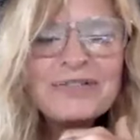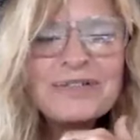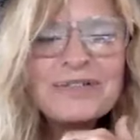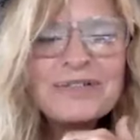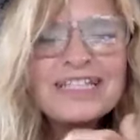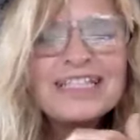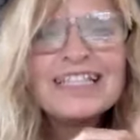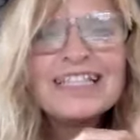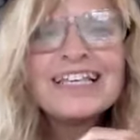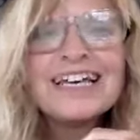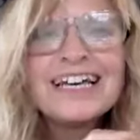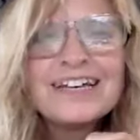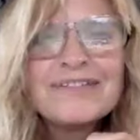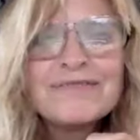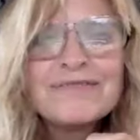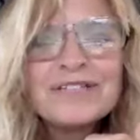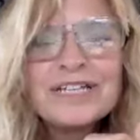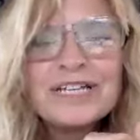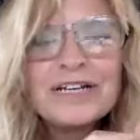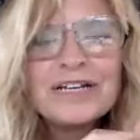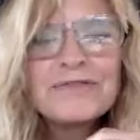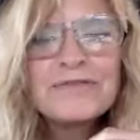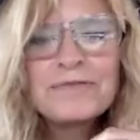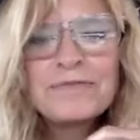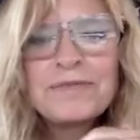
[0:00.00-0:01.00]
We'd love to
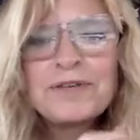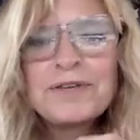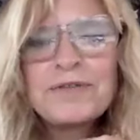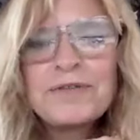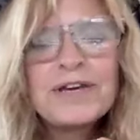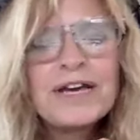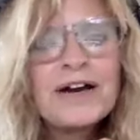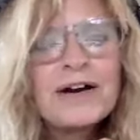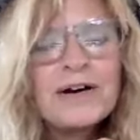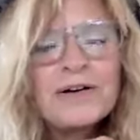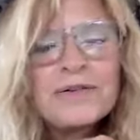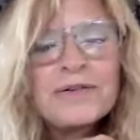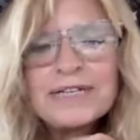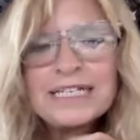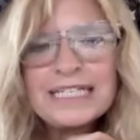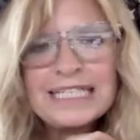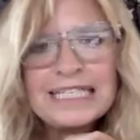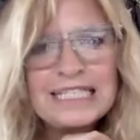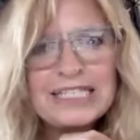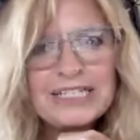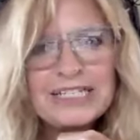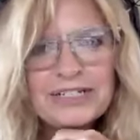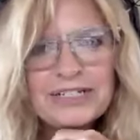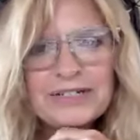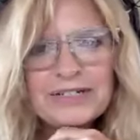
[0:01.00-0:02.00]
hear from you. We
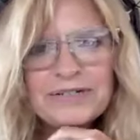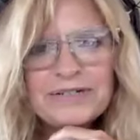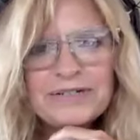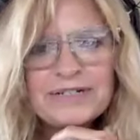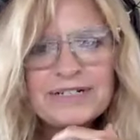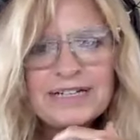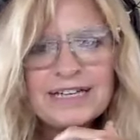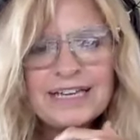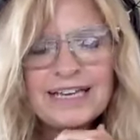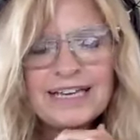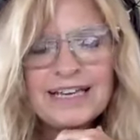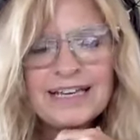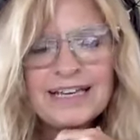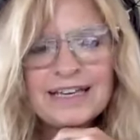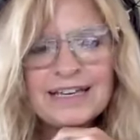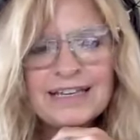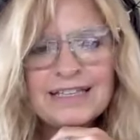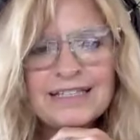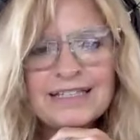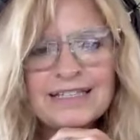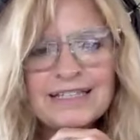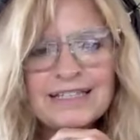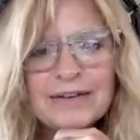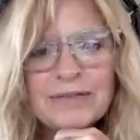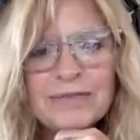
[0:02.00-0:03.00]
always do.
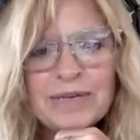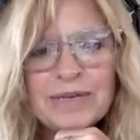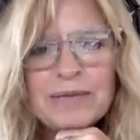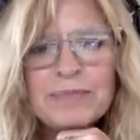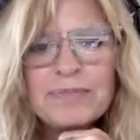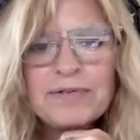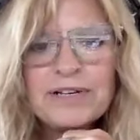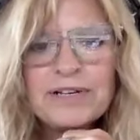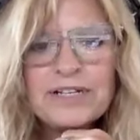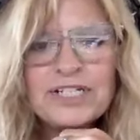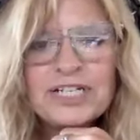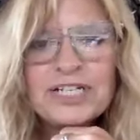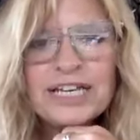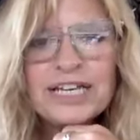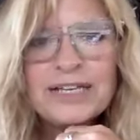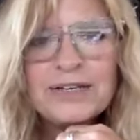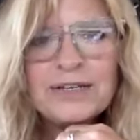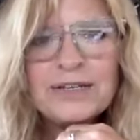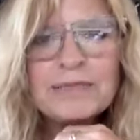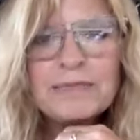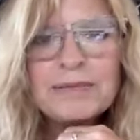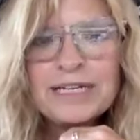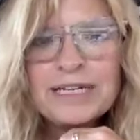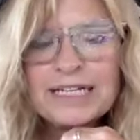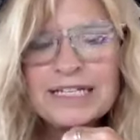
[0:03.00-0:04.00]
And uh, we appreciate you
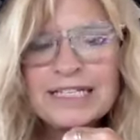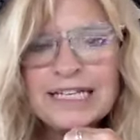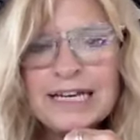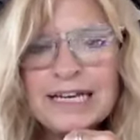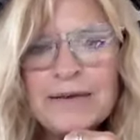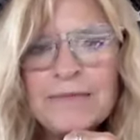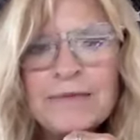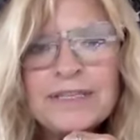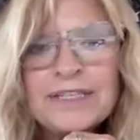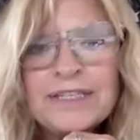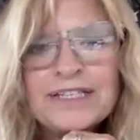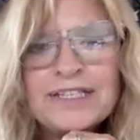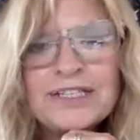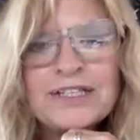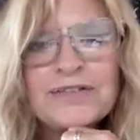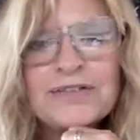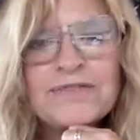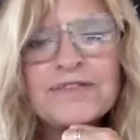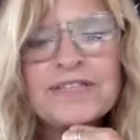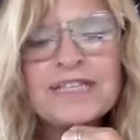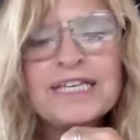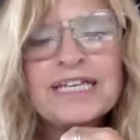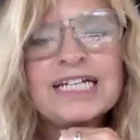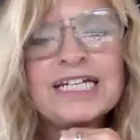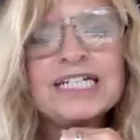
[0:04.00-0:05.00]
spending time with us
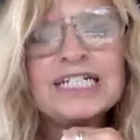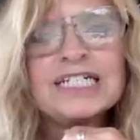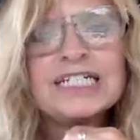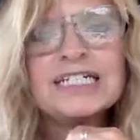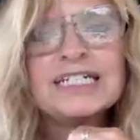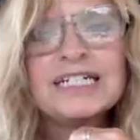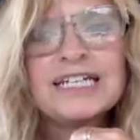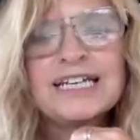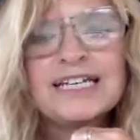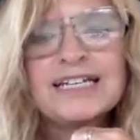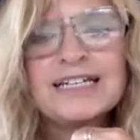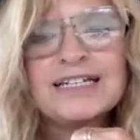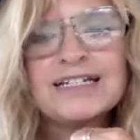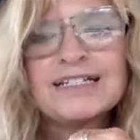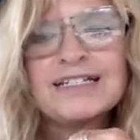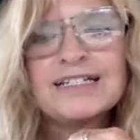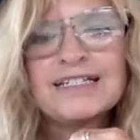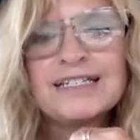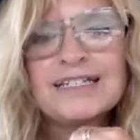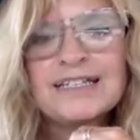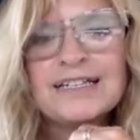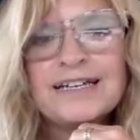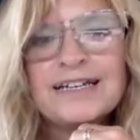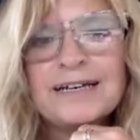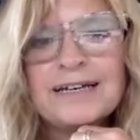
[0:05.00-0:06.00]
over there. And
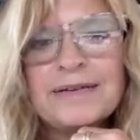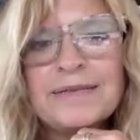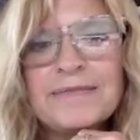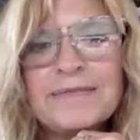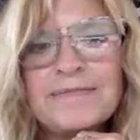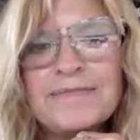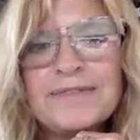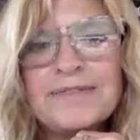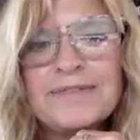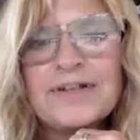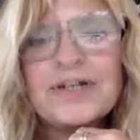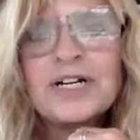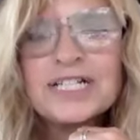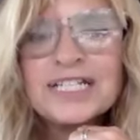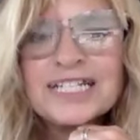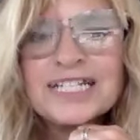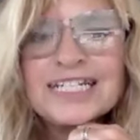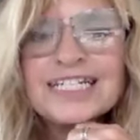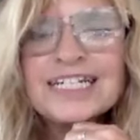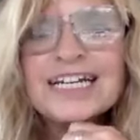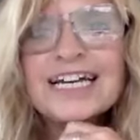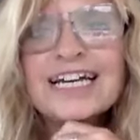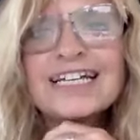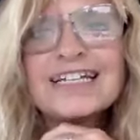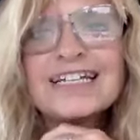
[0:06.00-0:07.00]
um,
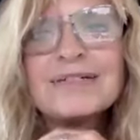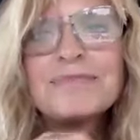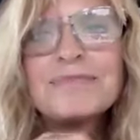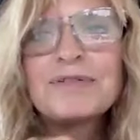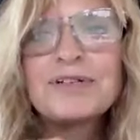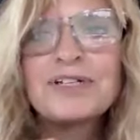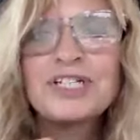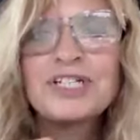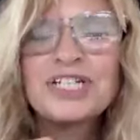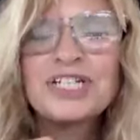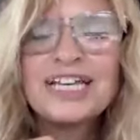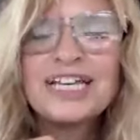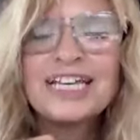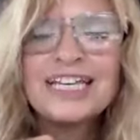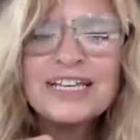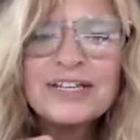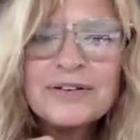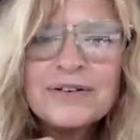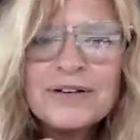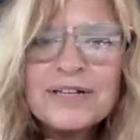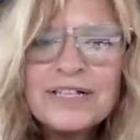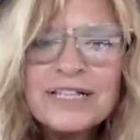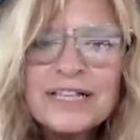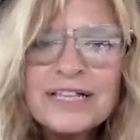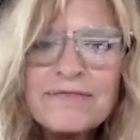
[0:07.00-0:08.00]
Carla, I appreciate you.
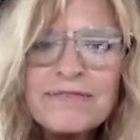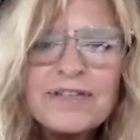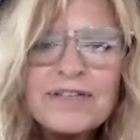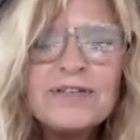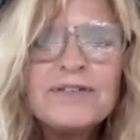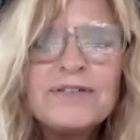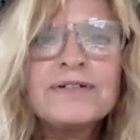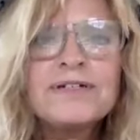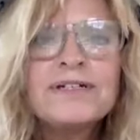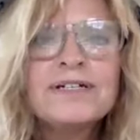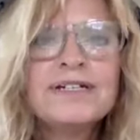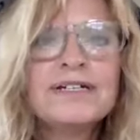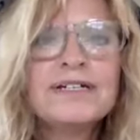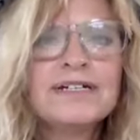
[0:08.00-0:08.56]
I love you.